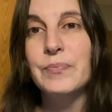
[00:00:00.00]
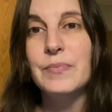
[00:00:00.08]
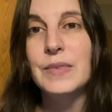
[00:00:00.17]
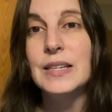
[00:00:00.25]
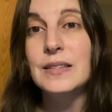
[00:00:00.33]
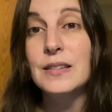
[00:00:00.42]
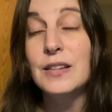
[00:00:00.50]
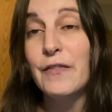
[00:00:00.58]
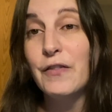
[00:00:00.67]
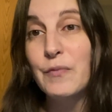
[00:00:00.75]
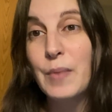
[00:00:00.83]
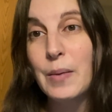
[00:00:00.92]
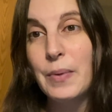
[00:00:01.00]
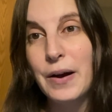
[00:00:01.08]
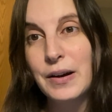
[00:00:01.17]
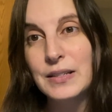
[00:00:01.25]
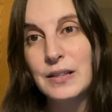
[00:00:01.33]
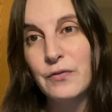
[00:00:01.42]
this is off of my
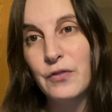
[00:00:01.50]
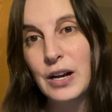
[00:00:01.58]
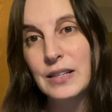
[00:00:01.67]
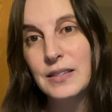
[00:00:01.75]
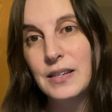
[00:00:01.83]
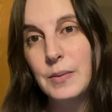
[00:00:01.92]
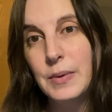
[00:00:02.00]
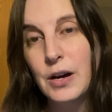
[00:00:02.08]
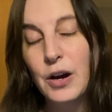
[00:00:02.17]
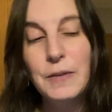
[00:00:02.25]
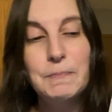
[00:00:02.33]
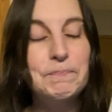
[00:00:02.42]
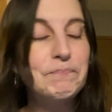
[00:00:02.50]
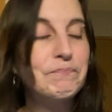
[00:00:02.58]
Paris in France TBR,